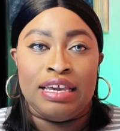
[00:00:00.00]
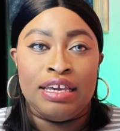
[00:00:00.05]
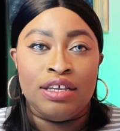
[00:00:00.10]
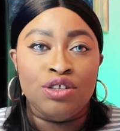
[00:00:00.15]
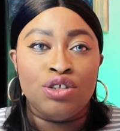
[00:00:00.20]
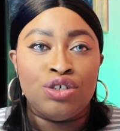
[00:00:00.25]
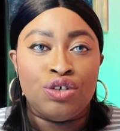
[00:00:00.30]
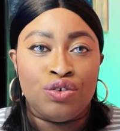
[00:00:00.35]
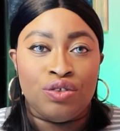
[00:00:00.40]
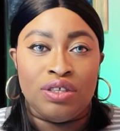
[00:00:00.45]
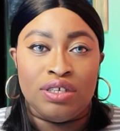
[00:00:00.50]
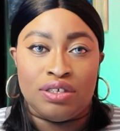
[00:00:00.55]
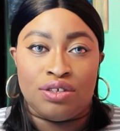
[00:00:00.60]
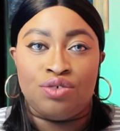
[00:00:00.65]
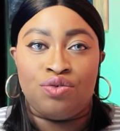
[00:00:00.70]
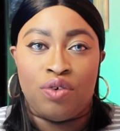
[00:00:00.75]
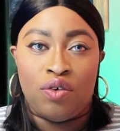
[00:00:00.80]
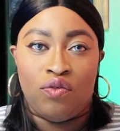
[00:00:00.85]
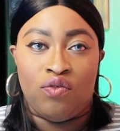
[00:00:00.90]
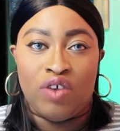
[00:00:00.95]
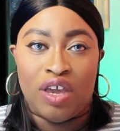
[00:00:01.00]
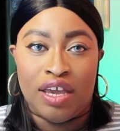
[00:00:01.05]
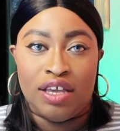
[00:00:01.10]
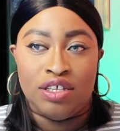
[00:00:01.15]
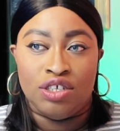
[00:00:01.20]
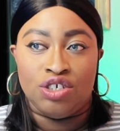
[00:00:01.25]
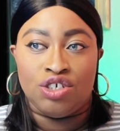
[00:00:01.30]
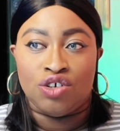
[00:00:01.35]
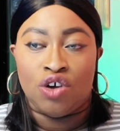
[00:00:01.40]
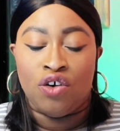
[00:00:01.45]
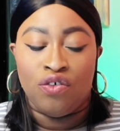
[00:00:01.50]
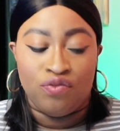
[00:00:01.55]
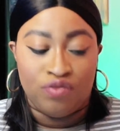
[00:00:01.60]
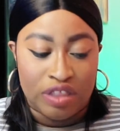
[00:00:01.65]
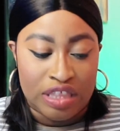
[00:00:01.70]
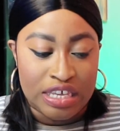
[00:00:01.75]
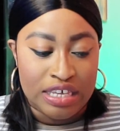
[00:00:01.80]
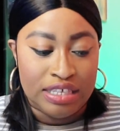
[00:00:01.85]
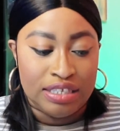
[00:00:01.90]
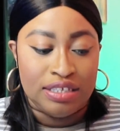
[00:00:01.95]
into this revenge of
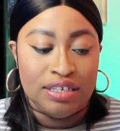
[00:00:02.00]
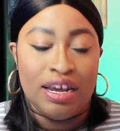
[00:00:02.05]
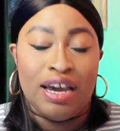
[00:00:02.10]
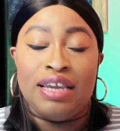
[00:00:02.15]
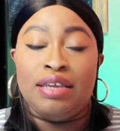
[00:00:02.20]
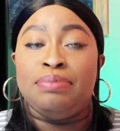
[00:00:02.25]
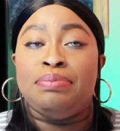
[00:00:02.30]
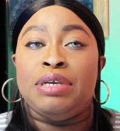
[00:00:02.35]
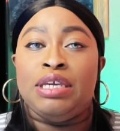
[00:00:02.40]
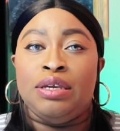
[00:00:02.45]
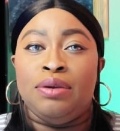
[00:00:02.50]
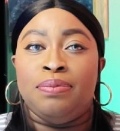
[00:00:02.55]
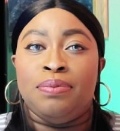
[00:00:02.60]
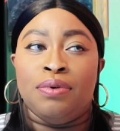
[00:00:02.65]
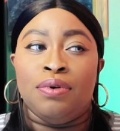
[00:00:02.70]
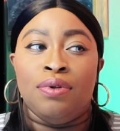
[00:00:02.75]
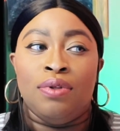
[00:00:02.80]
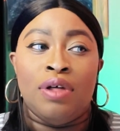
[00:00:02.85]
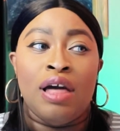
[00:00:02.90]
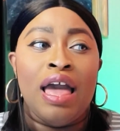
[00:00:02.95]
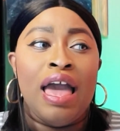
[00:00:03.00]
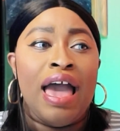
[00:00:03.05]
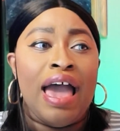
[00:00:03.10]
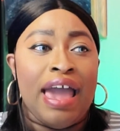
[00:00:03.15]
these 9 people.